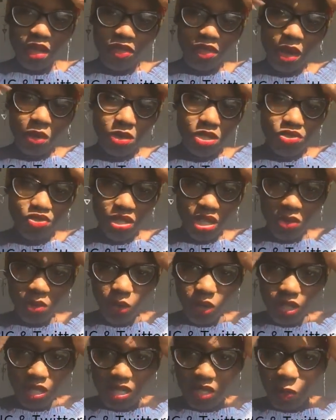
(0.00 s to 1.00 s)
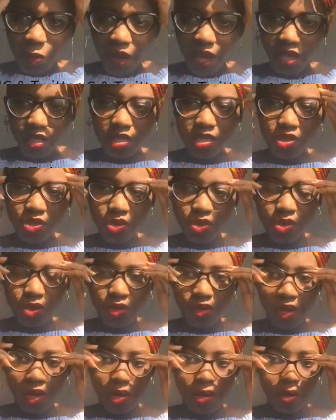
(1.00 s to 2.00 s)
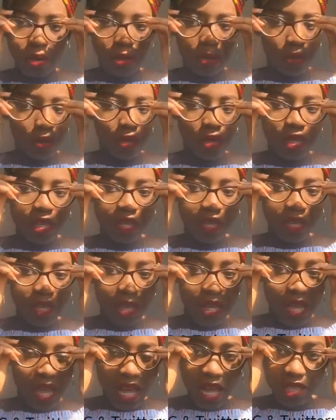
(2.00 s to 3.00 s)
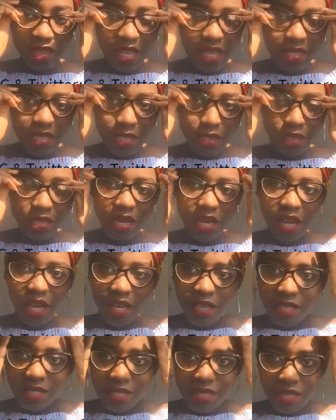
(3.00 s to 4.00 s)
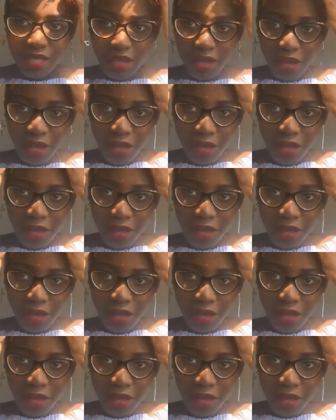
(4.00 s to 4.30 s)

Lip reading: That was really what inspired this tutorial. And that's it, guys.